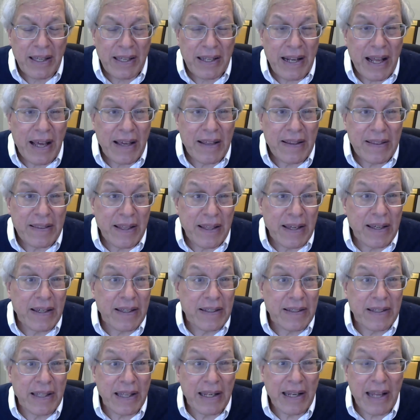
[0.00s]
And I
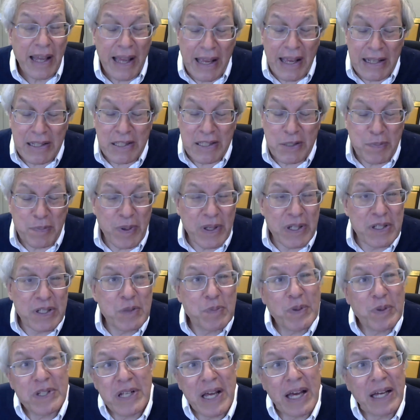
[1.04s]
think that hate speech
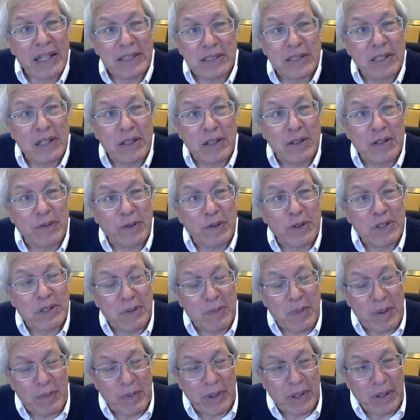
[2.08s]
is protected under the
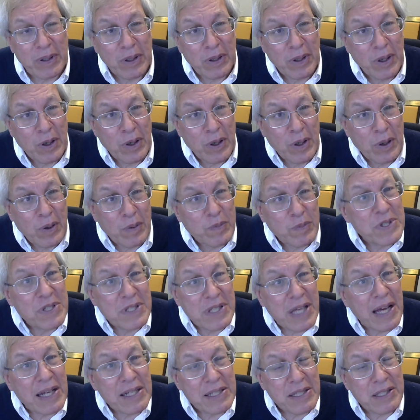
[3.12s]
First Amendment
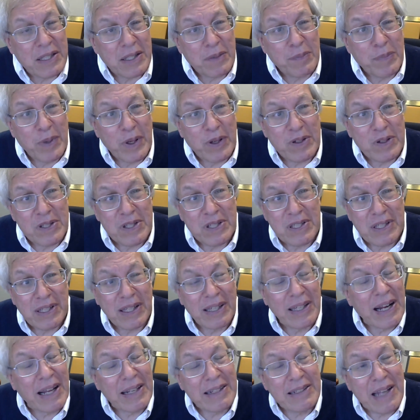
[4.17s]
precisely because
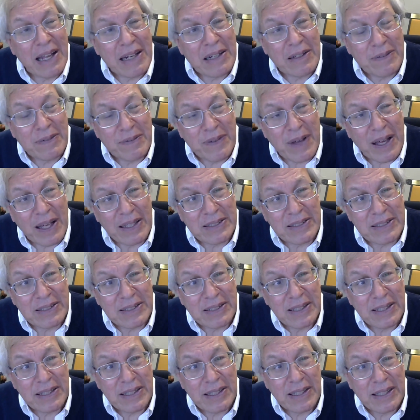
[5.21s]
it
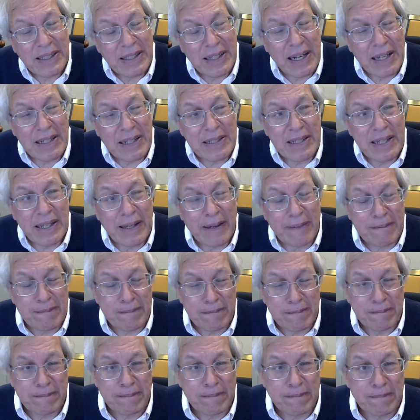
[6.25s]
identifies an idea,
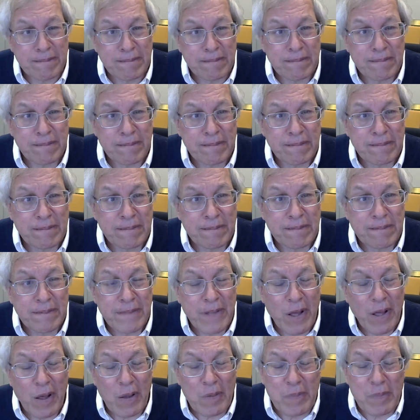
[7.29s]

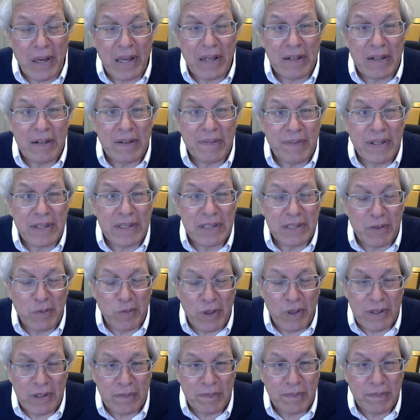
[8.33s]
albeit an offensive
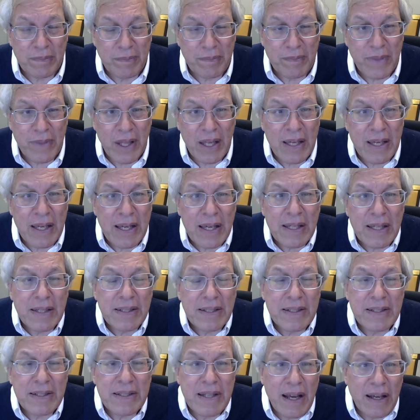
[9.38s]
one.
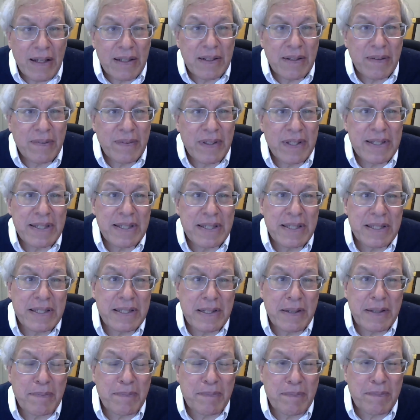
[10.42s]
None of this
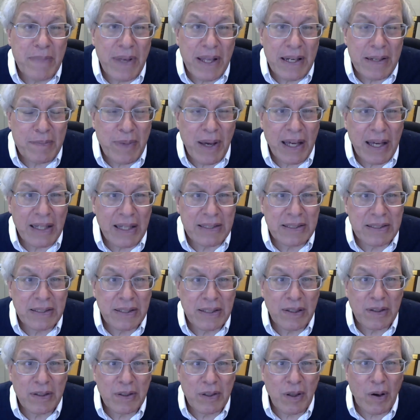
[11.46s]
is to minimize
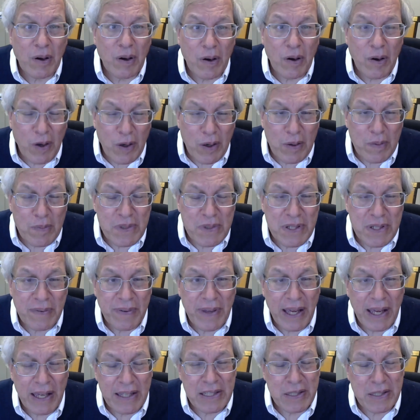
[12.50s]
the harms of
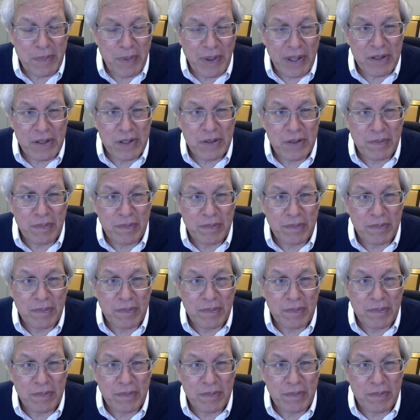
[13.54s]
hate speech.